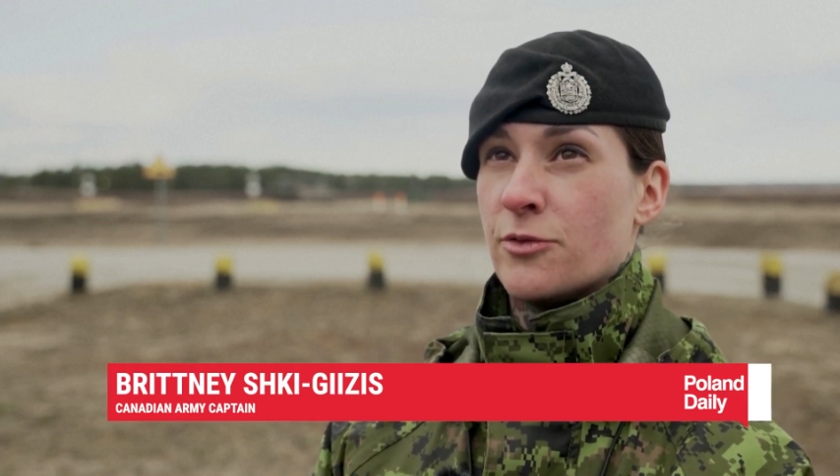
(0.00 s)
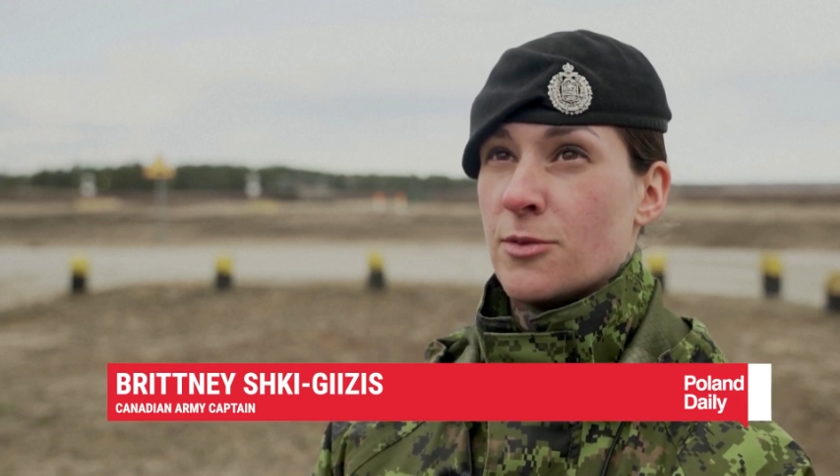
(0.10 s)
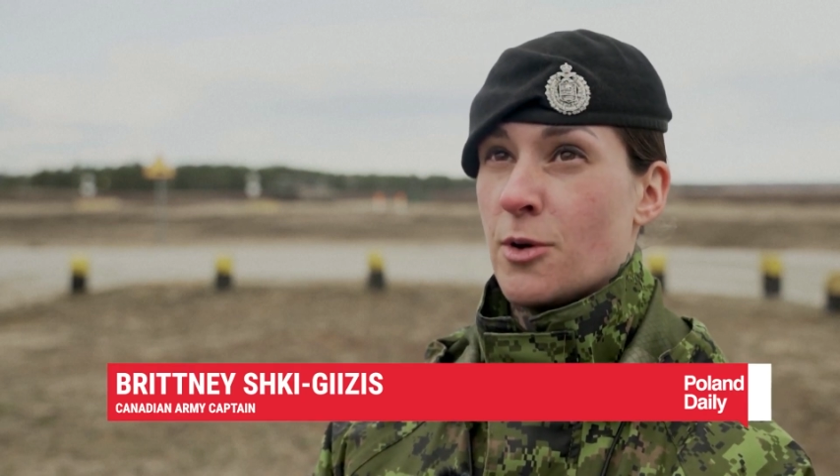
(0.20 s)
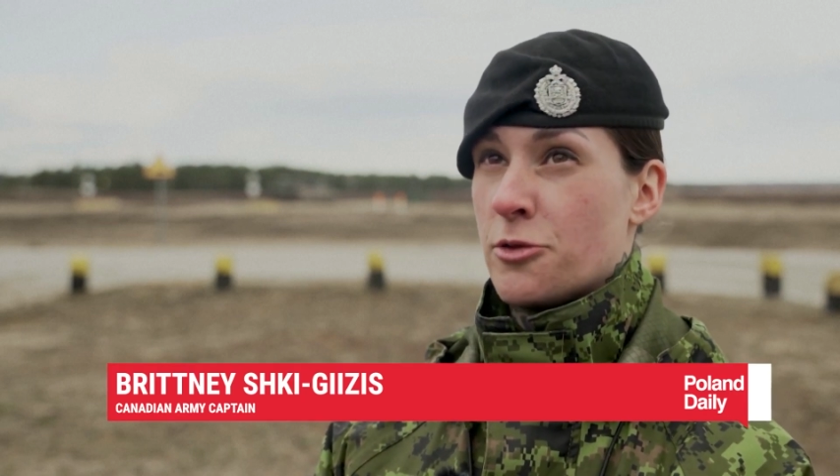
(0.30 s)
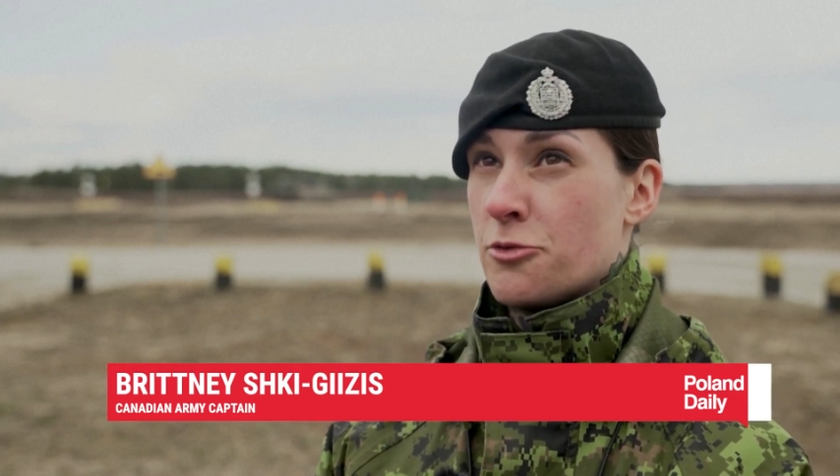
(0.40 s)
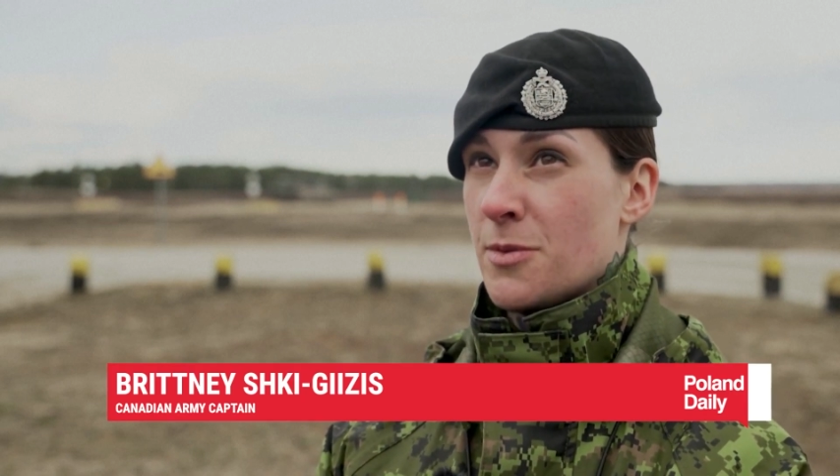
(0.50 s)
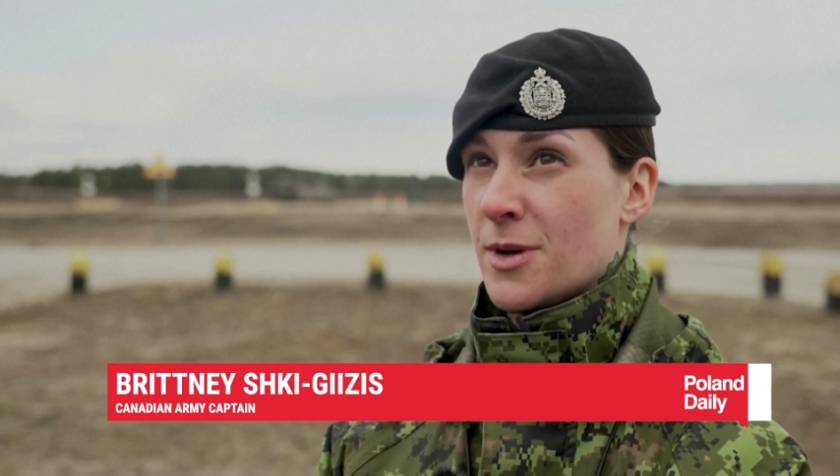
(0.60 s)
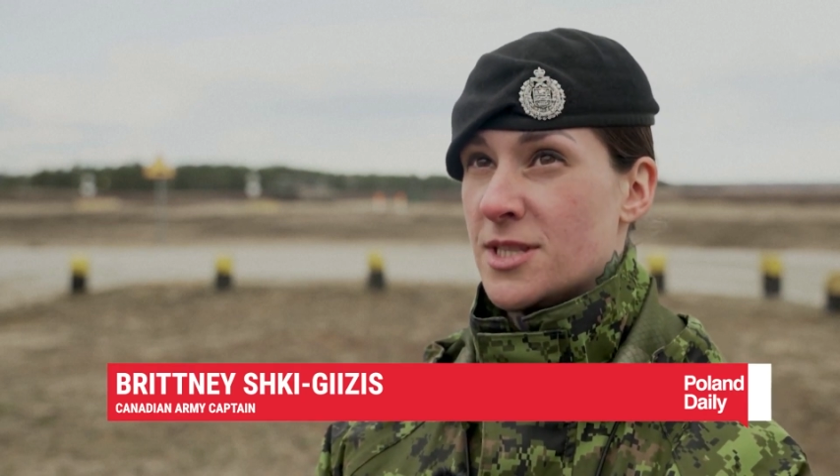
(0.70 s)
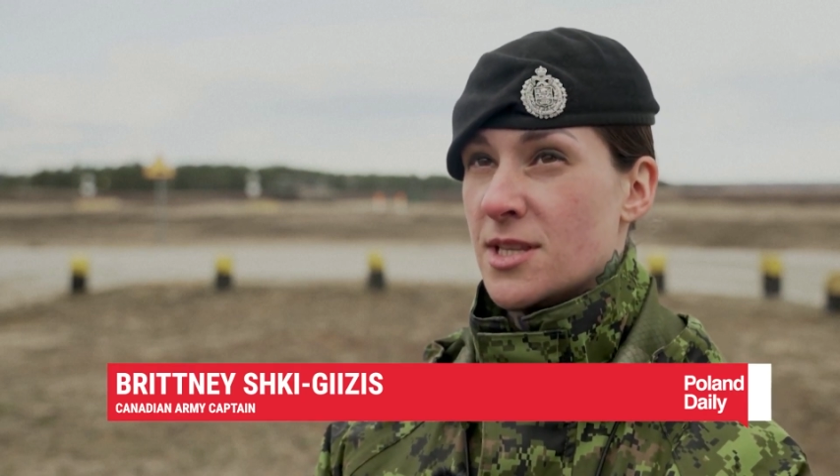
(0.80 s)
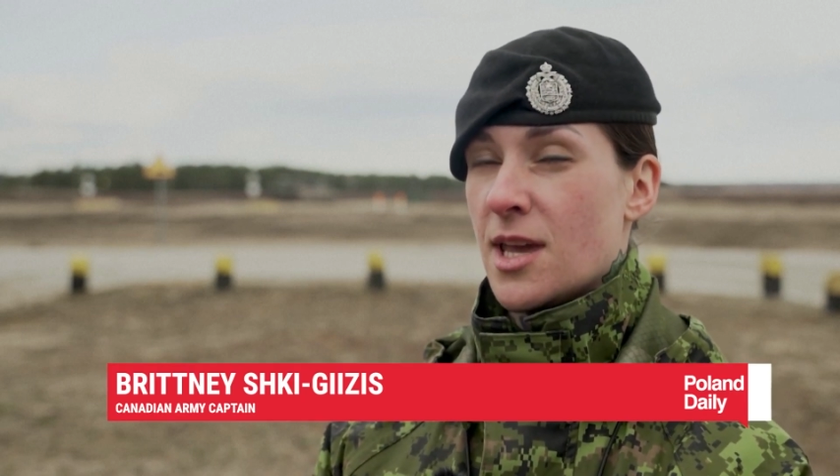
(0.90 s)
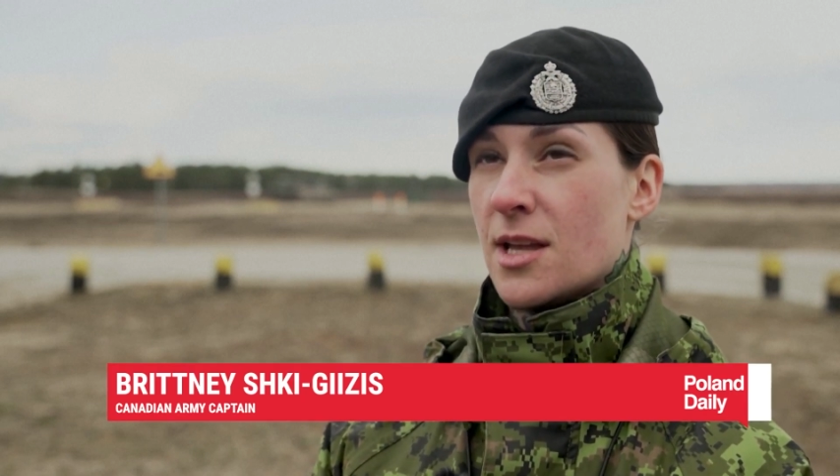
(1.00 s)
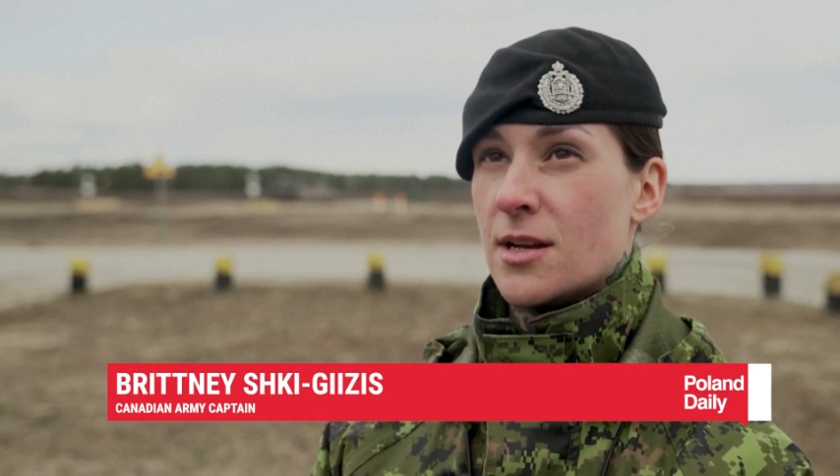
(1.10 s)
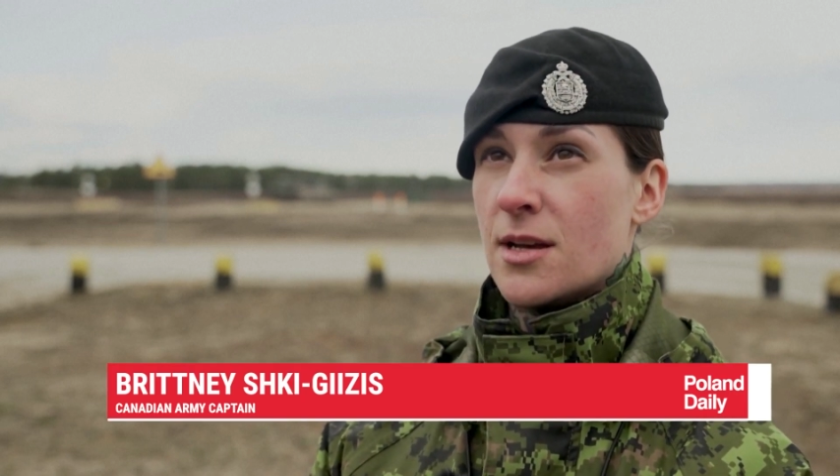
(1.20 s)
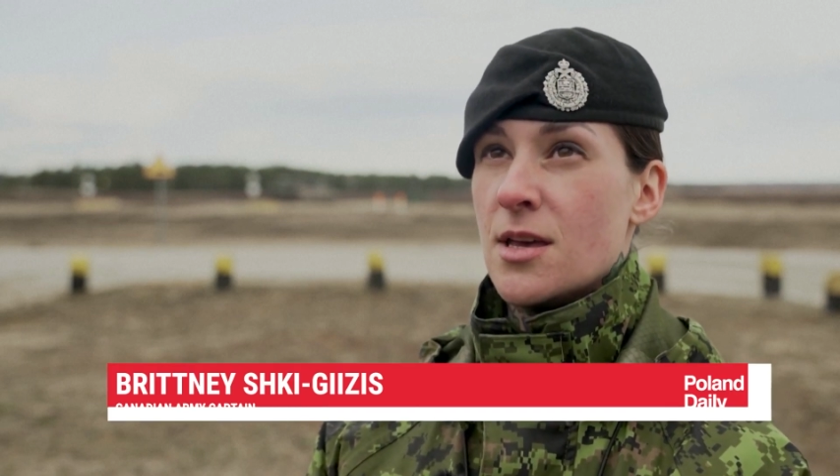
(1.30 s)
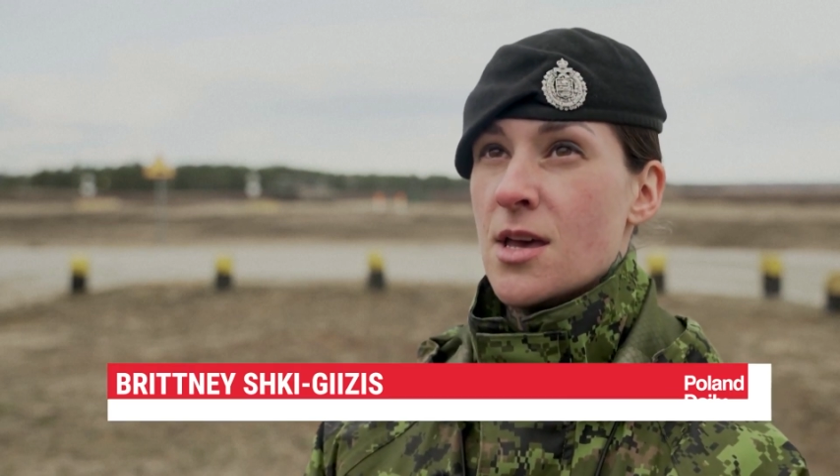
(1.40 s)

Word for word: for about three months in Canada,